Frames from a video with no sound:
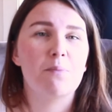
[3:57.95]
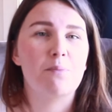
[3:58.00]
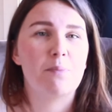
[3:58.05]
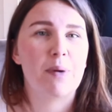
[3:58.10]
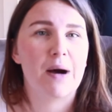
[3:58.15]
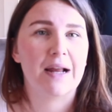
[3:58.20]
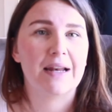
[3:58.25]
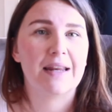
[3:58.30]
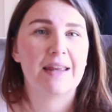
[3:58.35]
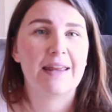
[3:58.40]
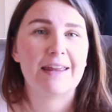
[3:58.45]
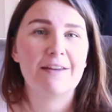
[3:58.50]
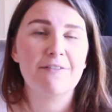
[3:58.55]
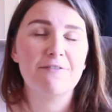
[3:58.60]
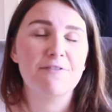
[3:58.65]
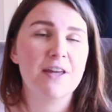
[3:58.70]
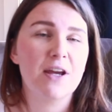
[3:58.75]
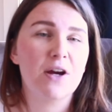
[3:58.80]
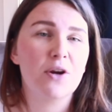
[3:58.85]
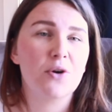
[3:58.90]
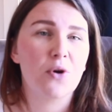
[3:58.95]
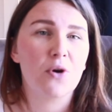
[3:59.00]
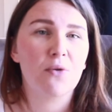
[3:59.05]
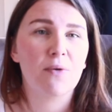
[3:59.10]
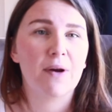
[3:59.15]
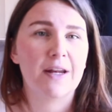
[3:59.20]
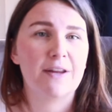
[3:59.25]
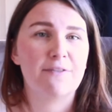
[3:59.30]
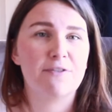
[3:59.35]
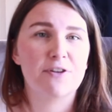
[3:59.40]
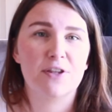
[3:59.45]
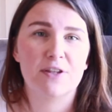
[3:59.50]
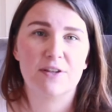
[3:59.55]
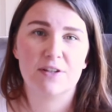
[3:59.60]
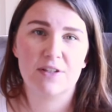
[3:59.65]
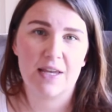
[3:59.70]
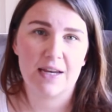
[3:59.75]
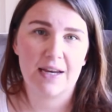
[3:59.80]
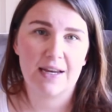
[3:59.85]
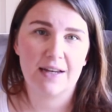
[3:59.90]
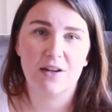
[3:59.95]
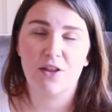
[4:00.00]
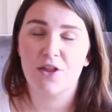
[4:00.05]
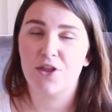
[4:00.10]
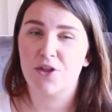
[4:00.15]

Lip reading: But if they are not ready for the 2nd